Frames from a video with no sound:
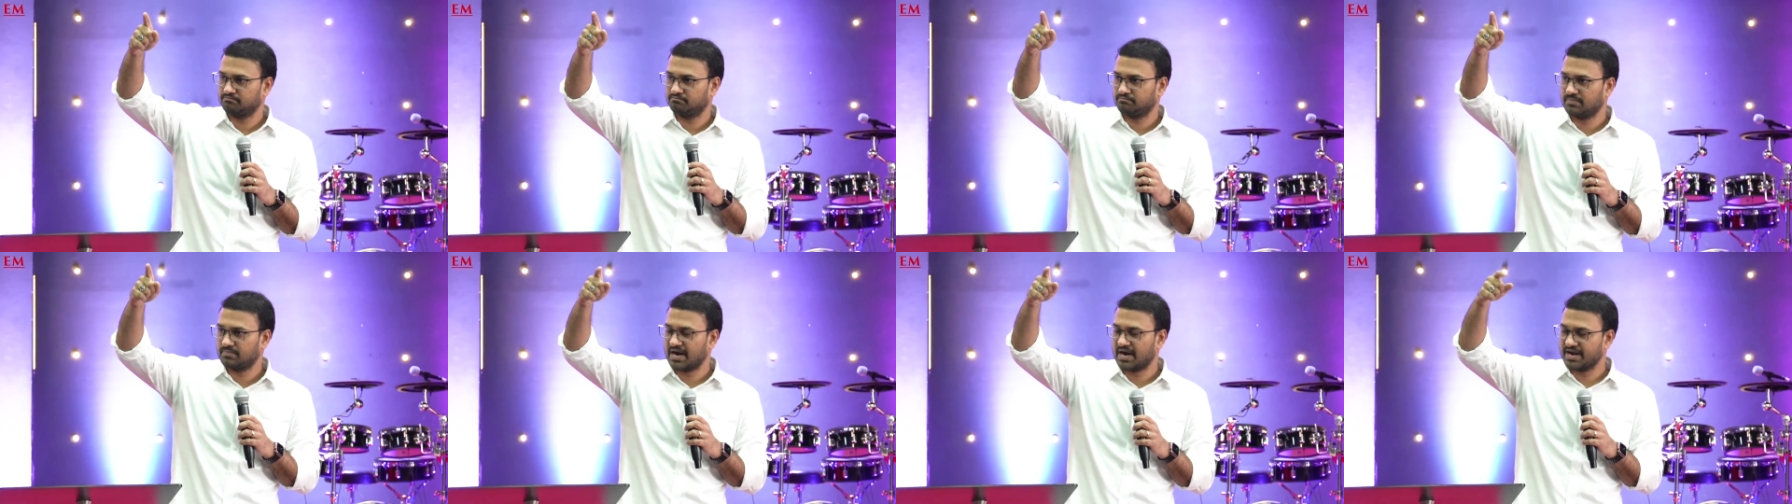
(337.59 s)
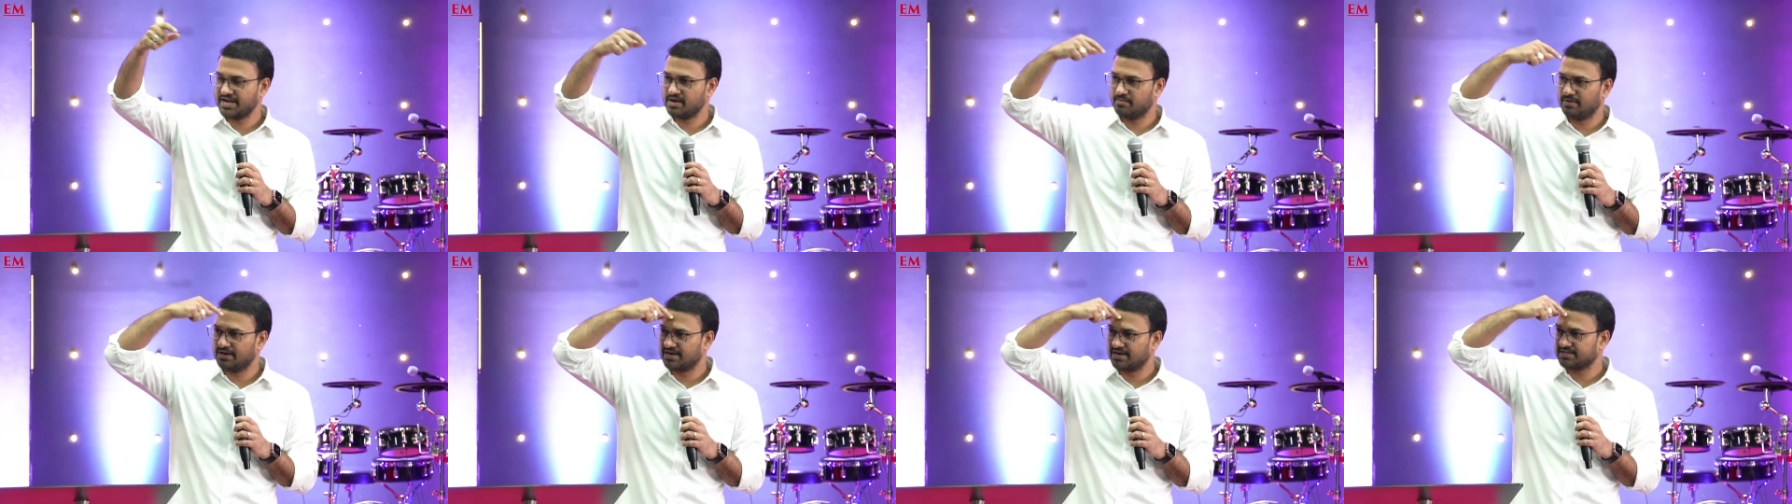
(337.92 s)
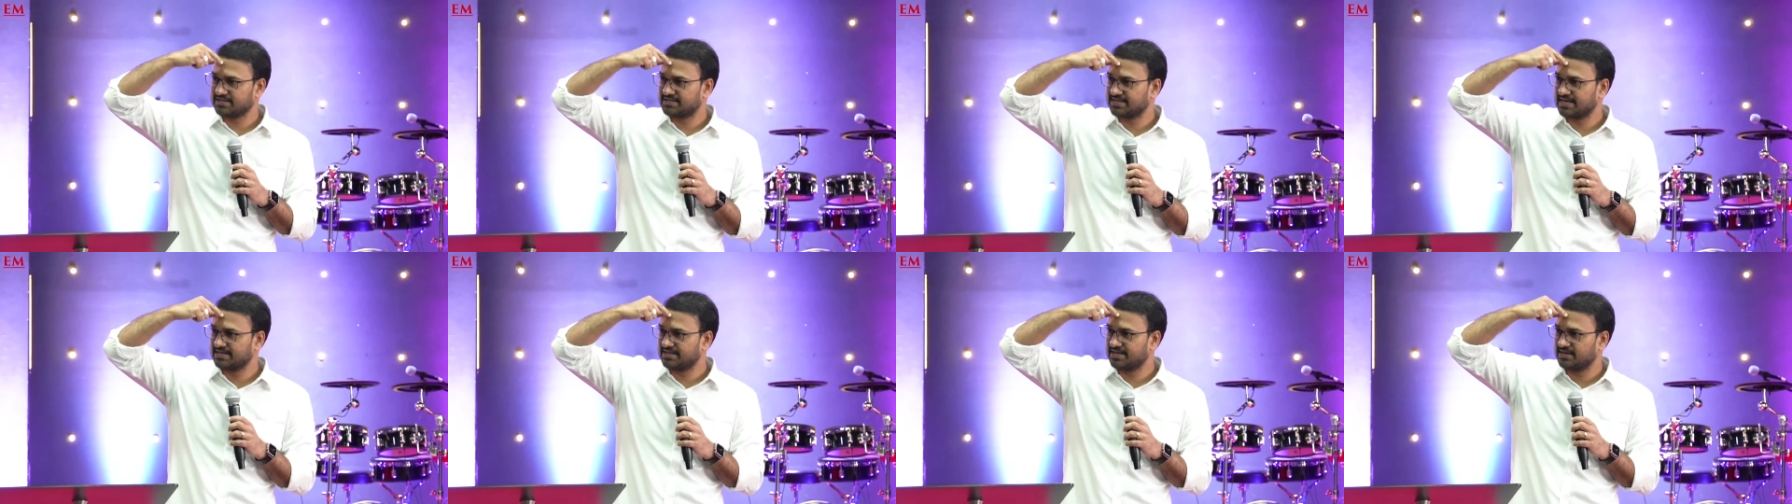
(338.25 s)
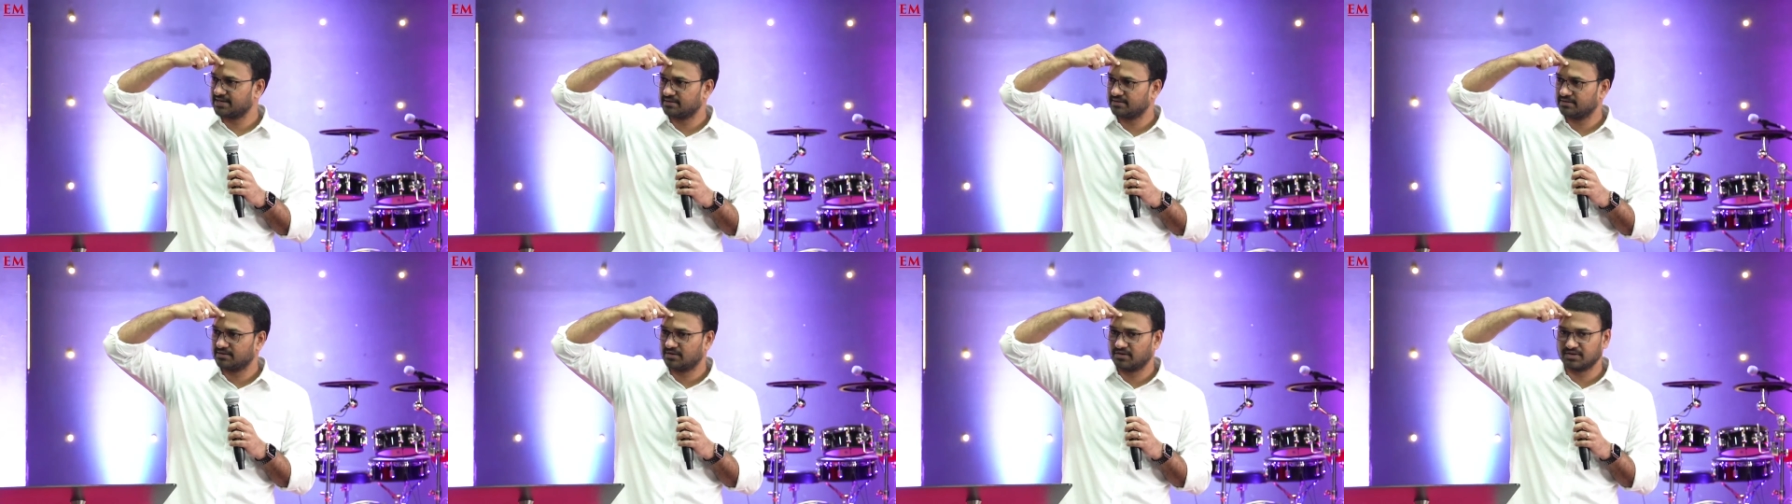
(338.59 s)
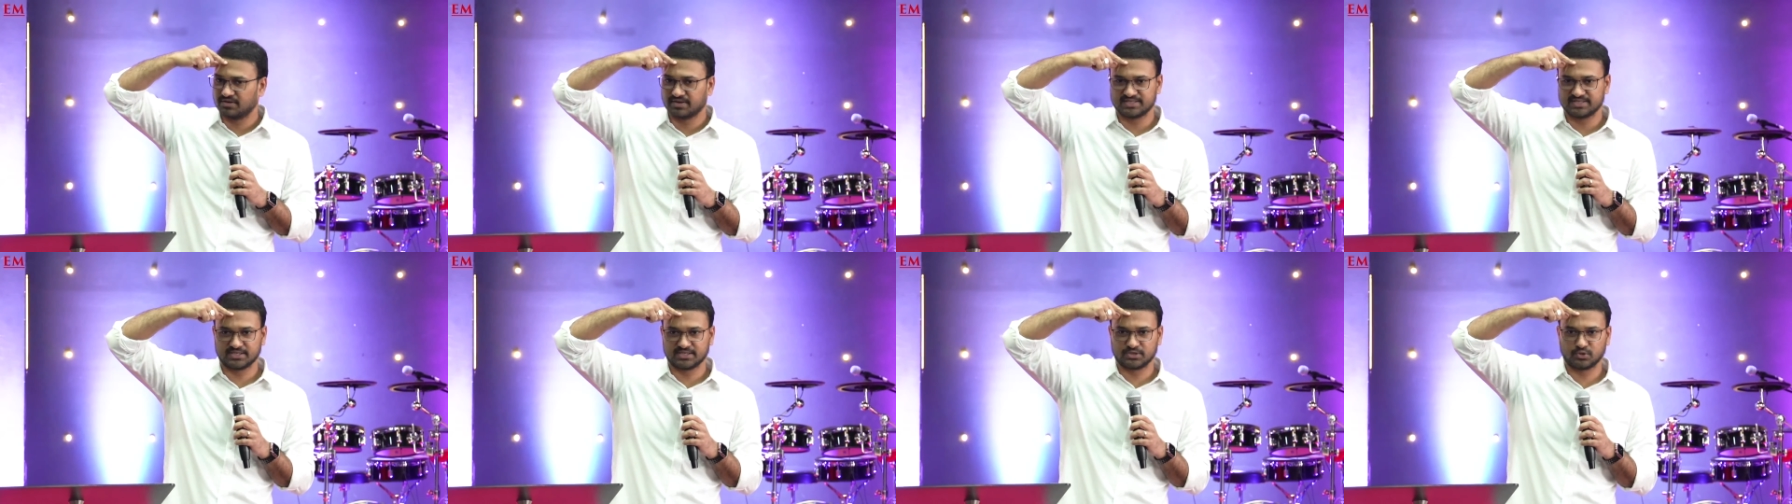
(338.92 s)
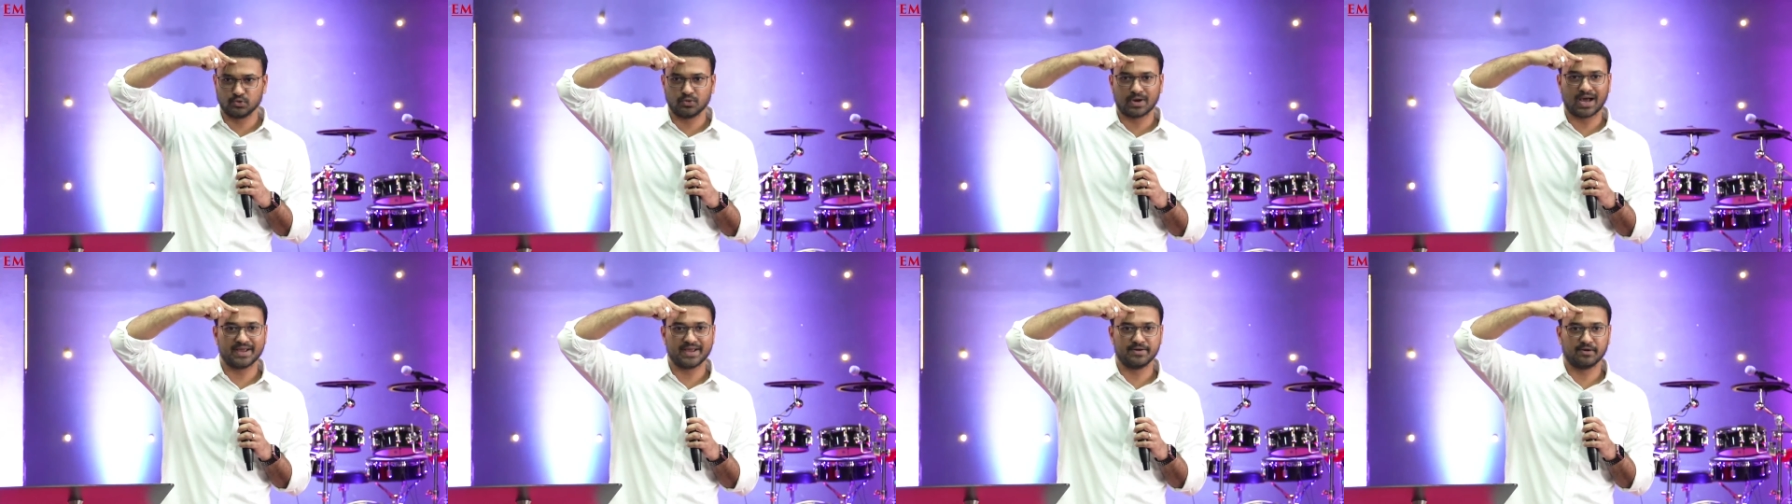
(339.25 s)
Are you able to understand that? Or is it too
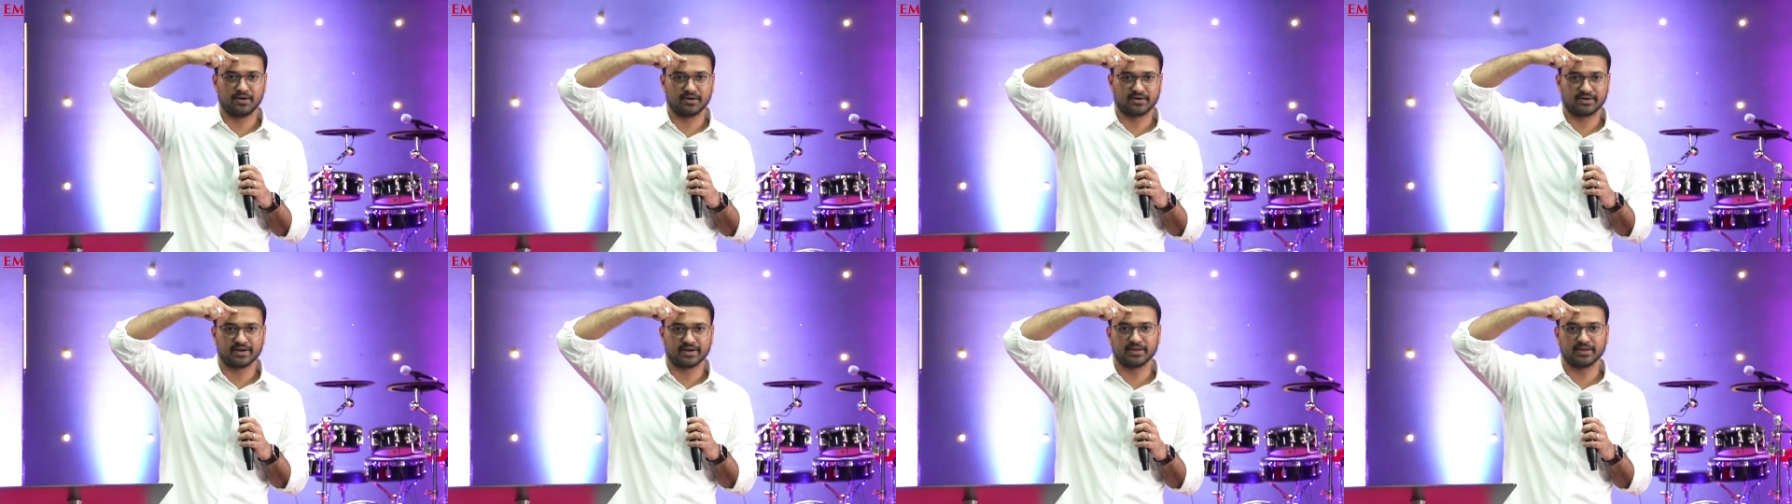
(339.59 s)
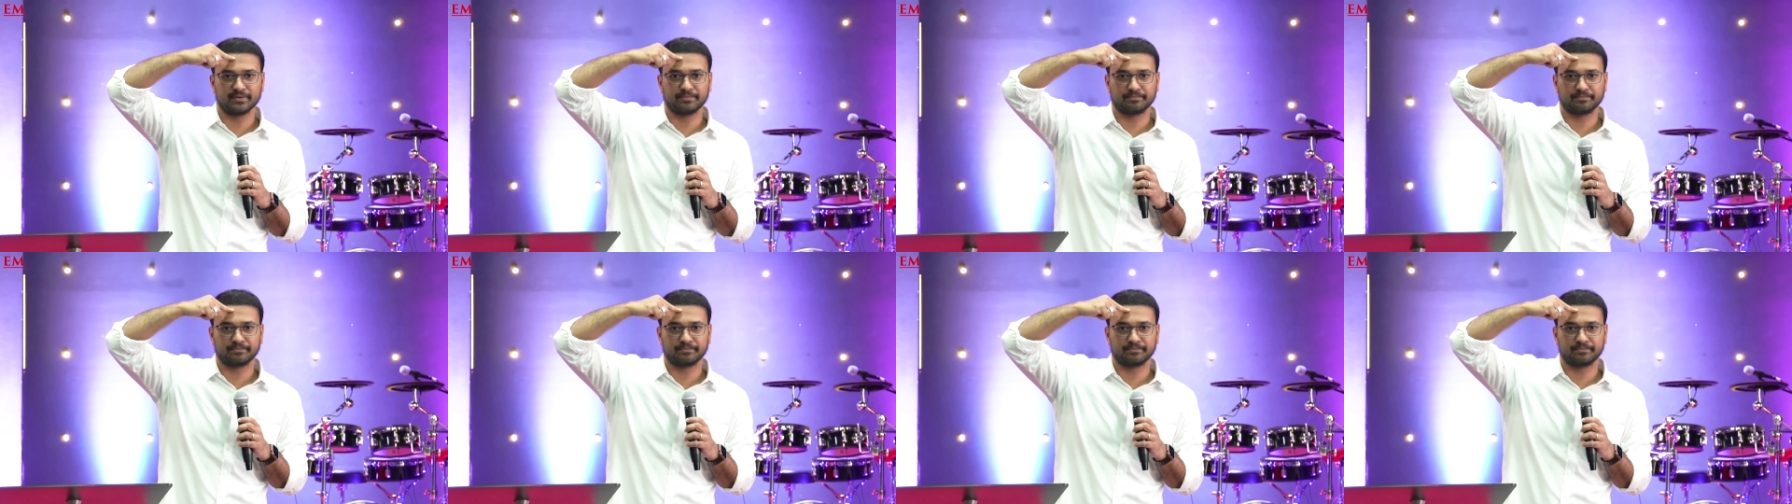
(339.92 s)
high already?